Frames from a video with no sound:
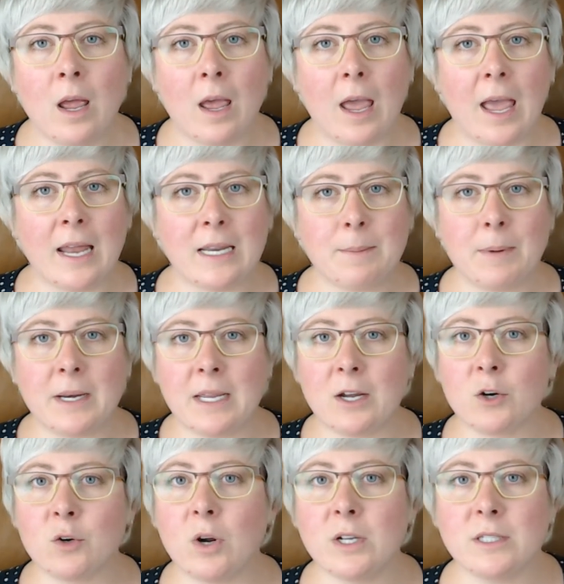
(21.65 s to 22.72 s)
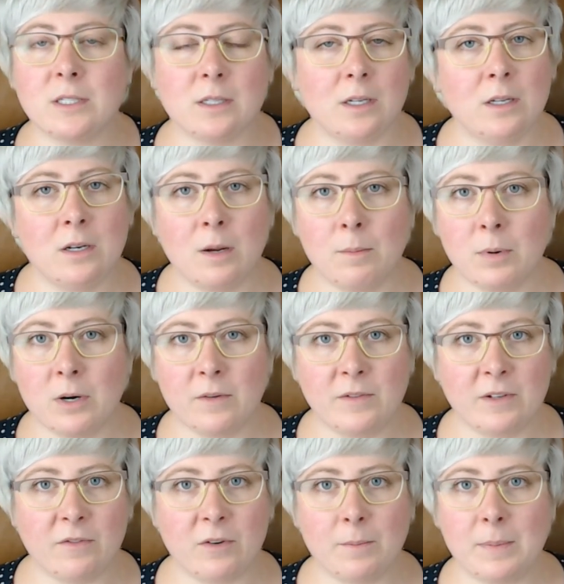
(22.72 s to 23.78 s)
anybody across a number of
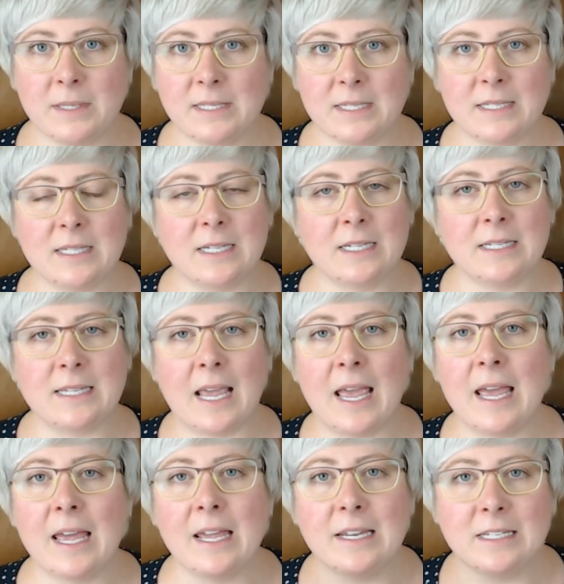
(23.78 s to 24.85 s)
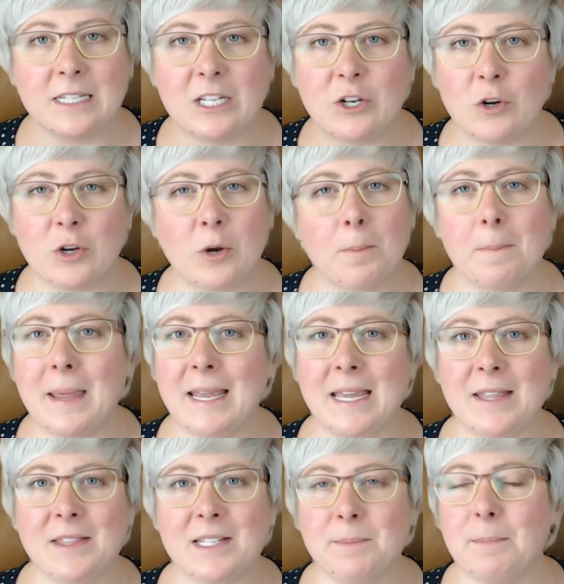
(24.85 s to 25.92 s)
different businesses and you know you're making
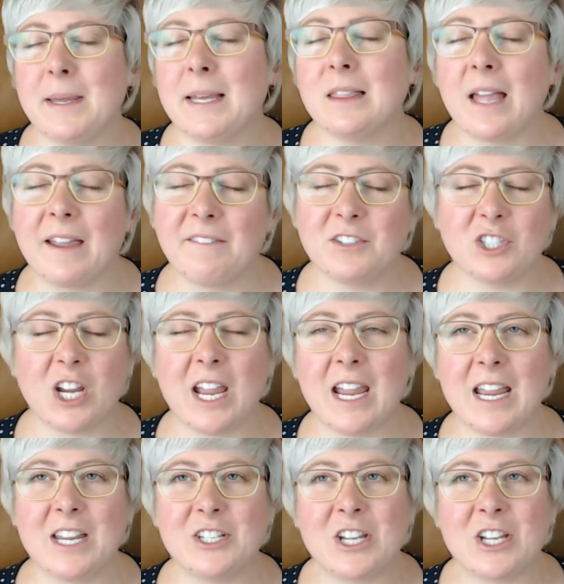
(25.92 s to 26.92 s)
this big life change